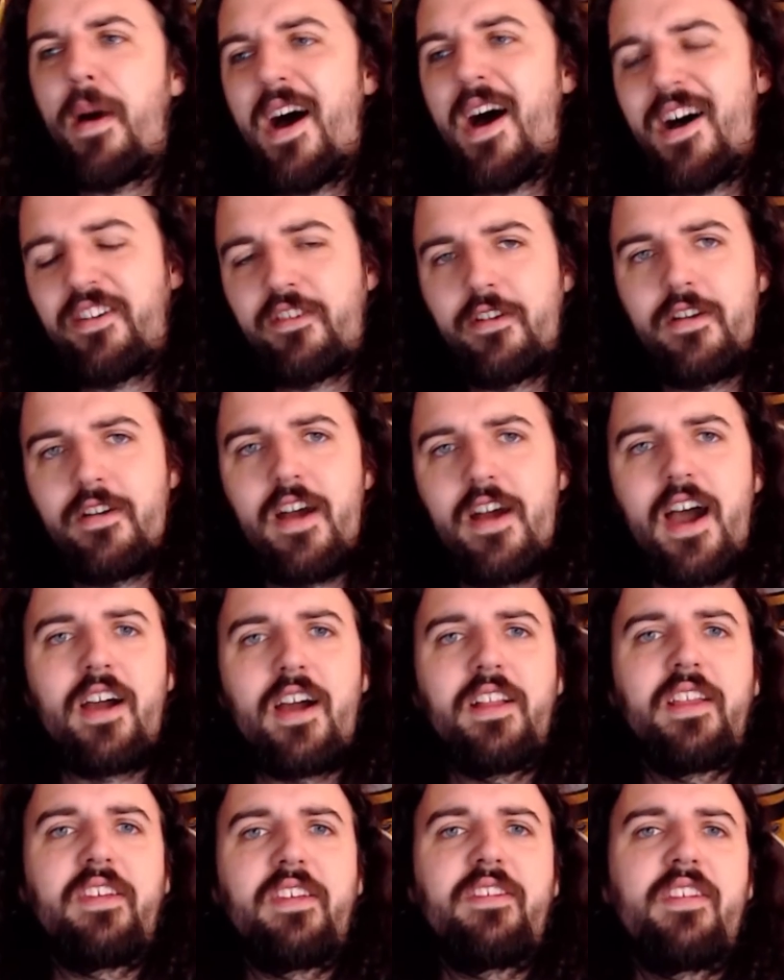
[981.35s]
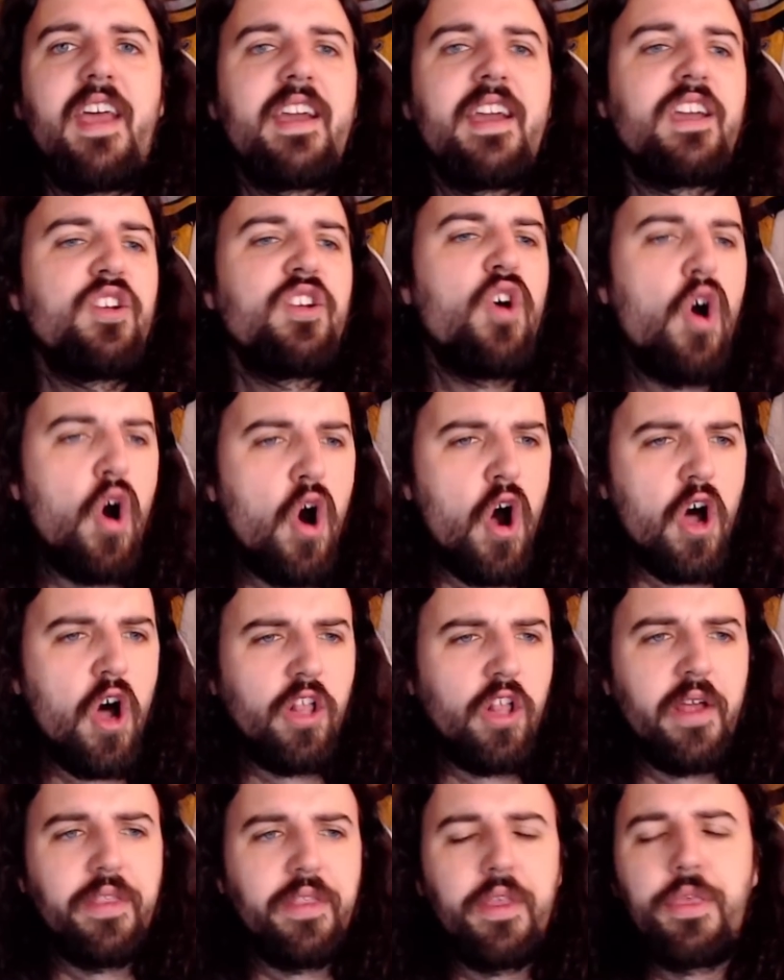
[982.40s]
Pasternak on the second,
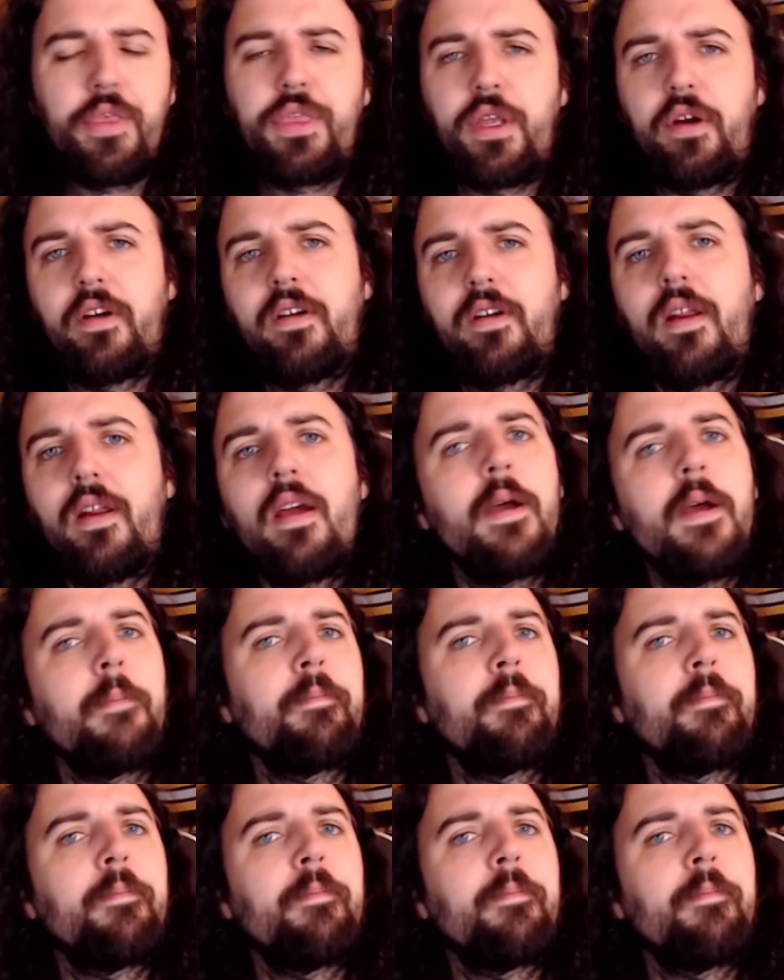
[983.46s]
Hall on the third.